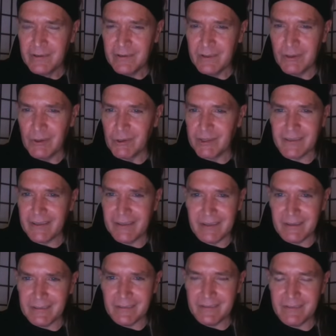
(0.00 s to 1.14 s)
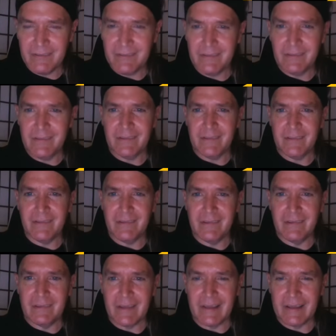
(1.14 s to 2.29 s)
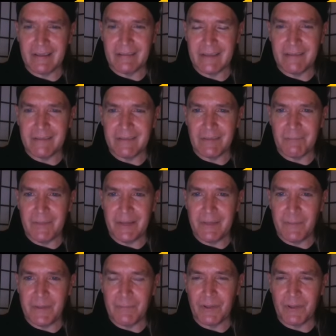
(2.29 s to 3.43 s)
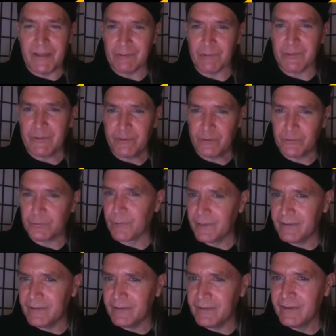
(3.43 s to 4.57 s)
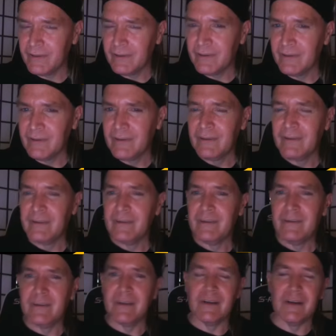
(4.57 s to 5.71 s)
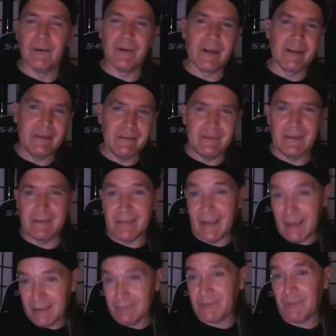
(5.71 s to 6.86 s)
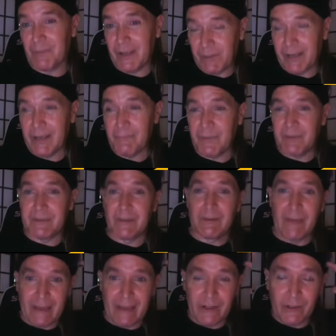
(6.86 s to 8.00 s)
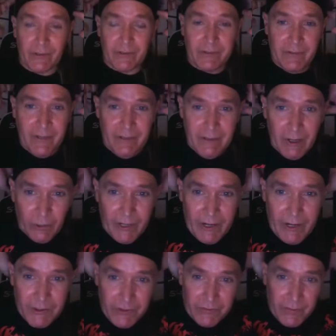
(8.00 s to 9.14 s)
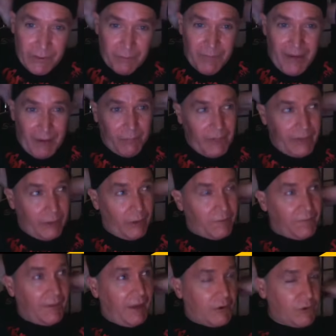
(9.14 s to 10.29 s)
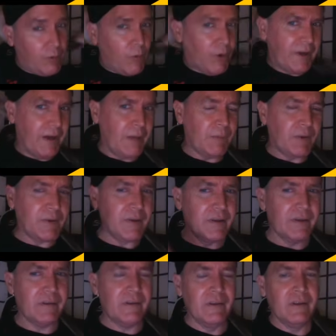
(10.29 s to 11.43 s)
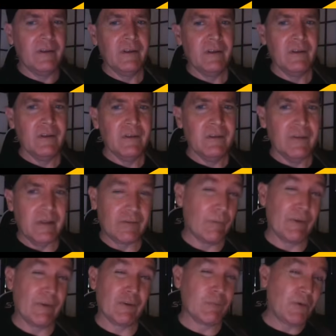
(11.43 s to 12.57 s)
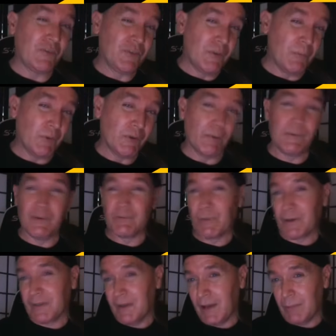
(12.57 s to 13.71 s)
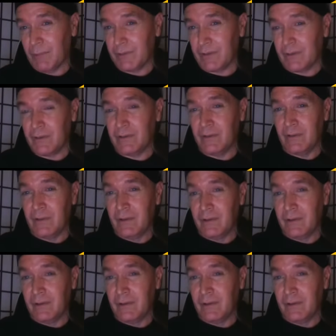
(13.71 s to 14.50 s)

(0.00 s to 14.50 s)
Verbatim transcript: You know, like that, that that that made people act really screwy. You know, and I that to, in my opinion, the later iterations of the Baader Meinhof faction are more complicated. In some ways, it's more yeah. simple, and some ways, it's more complicated.